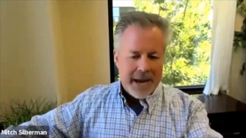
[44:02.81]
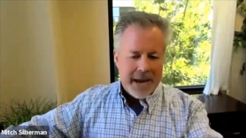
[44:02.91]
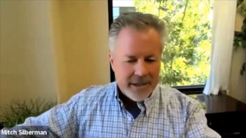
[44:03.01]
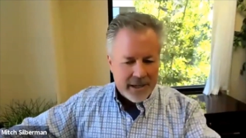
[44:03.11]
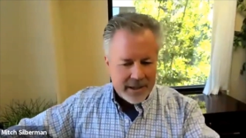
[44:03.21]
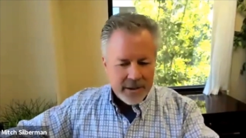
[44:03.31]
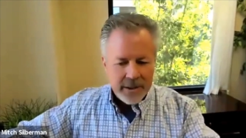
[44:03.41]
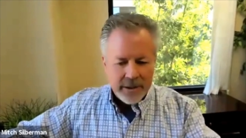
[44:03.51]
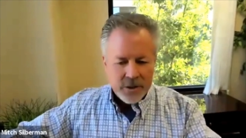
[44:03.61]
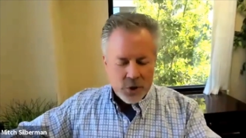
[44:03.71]
mandate
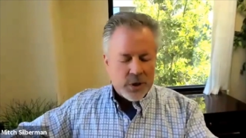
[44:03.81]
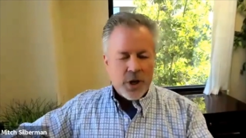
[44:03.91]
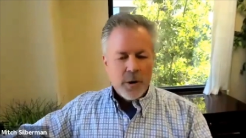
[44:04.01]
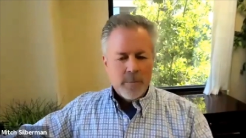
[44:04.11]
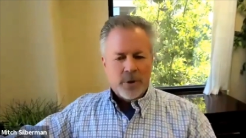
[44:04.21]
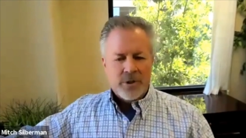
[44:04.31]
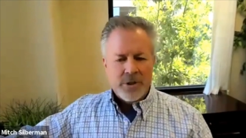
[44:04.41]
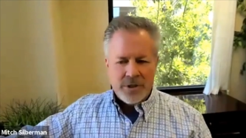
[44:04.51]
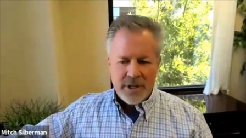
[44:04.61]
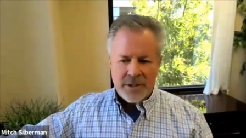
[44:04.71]
so a young
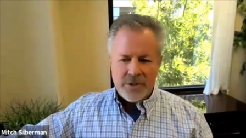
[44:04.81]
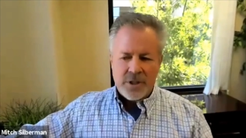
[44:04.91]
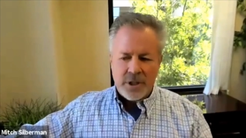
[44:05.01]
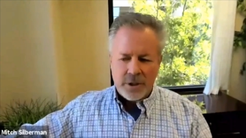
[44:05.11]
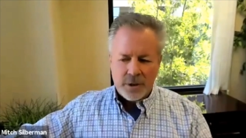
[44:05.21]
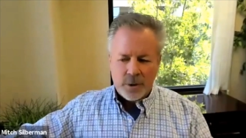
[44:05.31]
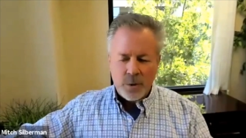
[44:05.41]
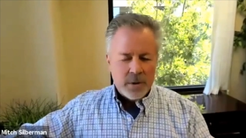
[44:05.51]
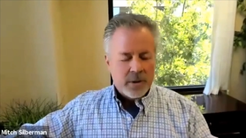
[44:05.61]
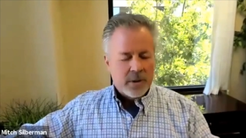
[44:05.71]
person says to
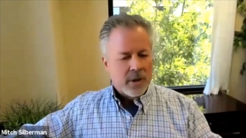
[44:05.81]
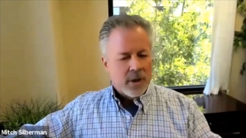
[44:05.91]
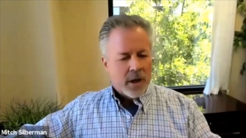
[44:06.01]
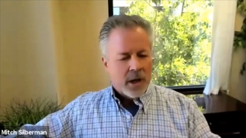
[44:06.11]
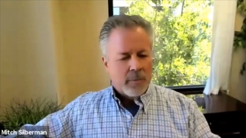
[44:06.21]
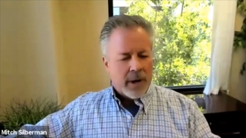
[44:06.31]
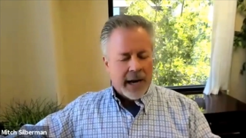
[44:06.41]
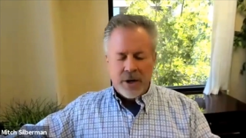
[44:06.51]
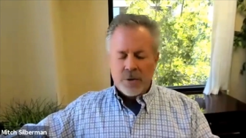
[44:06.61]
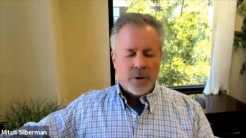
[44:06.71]
you um,
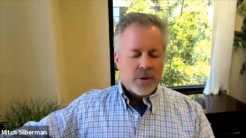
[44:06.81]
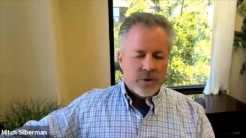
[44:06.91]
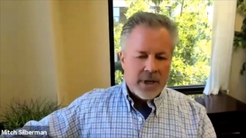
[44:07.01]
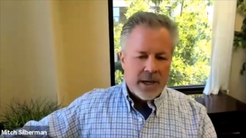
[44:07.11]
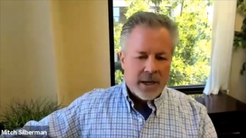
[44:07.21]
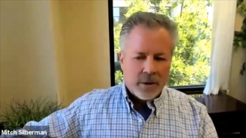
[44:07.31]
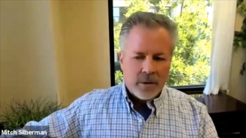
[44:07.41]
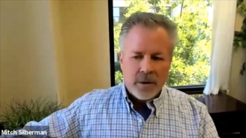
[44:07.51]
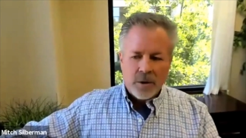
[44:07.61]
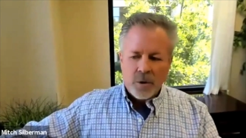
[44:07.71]
i don't understand
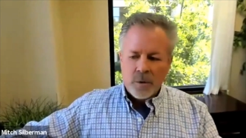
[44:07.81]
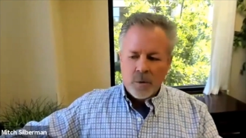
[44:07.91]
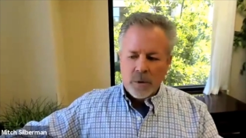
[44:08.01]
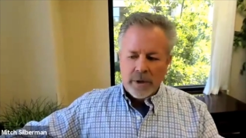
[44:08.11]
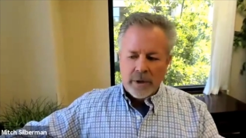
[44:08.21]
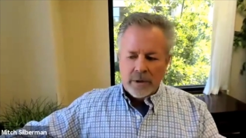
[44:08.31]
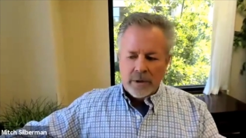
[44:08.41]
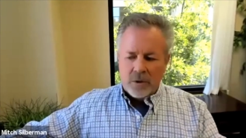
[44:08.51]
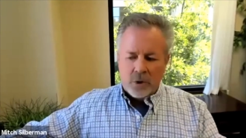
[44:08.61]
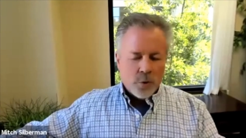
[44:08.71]

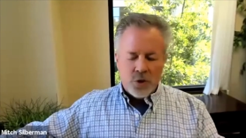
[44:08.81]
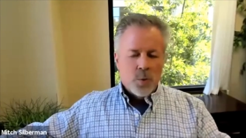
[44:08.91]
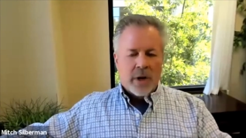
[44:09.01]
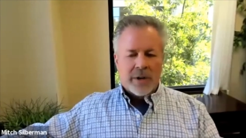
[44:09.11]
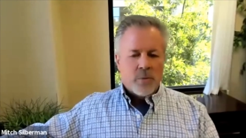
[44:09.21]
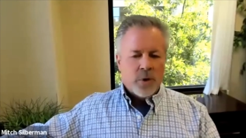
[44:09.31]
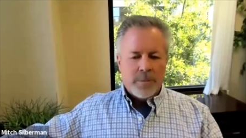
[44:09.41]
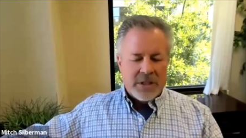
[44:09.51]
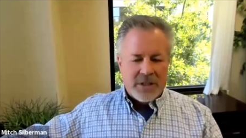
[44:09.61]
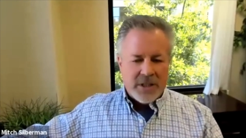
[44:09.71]
don't you want everyone to
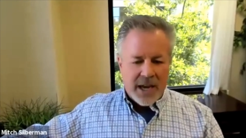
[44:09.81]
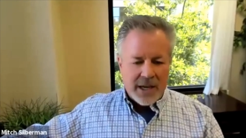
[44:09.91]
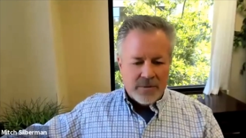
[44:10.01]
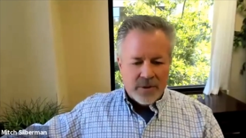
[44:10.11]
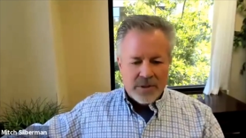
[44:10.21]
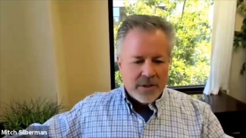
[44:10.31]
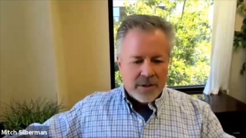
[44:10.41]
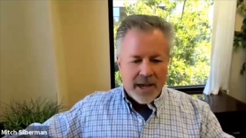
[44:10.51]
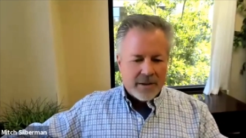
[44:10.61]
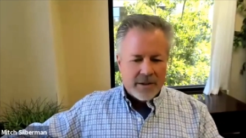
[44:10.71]
be safe isn't
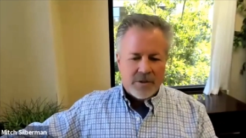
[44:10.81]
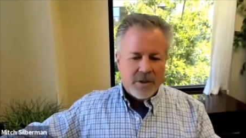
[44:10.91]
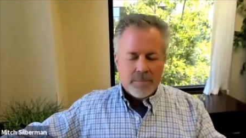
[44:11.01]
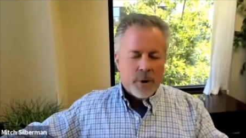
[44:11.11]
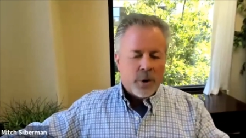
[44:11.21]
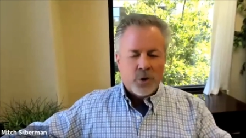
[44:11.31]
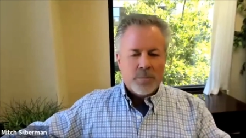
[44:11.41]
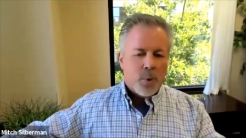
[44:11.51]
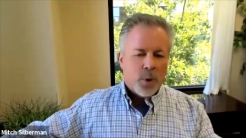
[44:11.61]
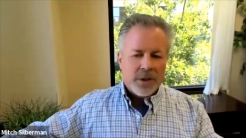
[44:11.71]
that isn't the most
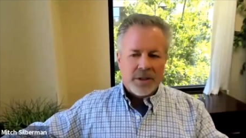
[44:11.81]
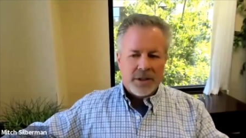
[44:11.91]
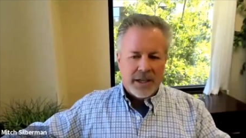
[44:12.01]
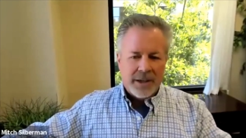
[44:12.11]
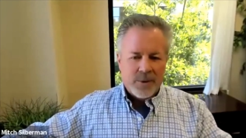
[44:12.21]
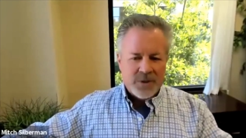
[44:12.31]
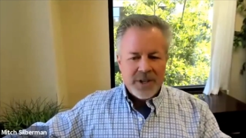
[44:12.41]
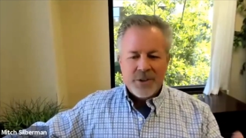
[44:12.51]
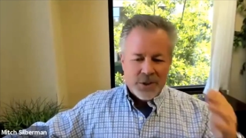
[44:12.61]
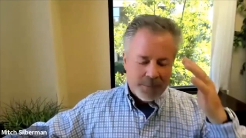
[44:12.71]
important thing which
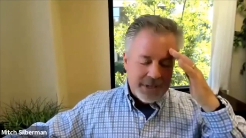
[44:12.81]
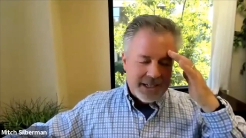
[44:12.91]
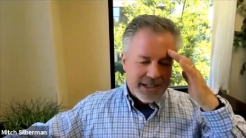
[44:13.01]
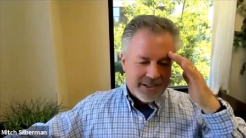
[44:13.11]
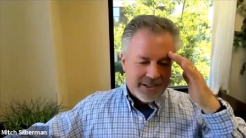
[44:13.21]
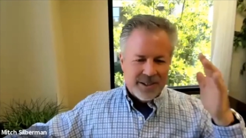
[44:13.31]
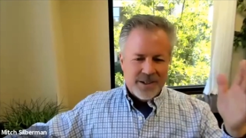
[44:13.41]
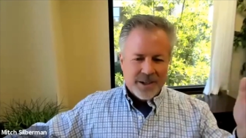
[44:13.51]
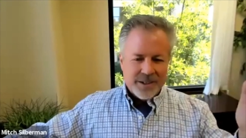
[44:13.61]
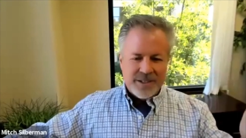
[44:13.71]
to me the
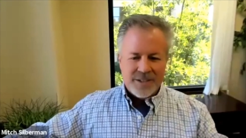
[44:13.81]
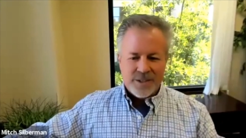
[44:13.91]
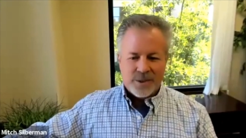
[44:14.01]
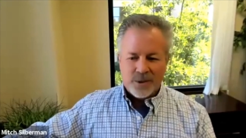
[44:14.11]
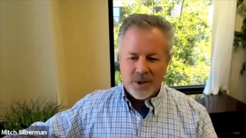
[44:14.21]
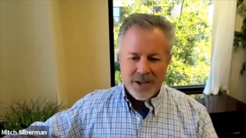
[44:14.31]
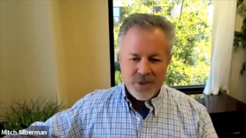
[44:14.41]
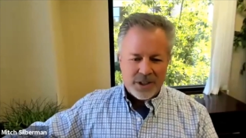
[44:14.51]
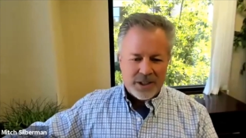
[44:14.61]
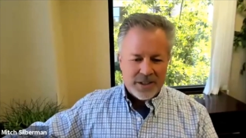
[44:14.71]
nonsensical
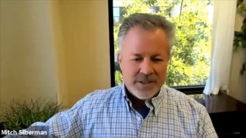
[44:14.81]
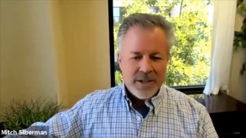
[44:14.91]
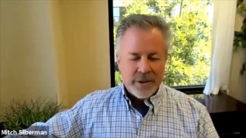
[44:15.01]
logic is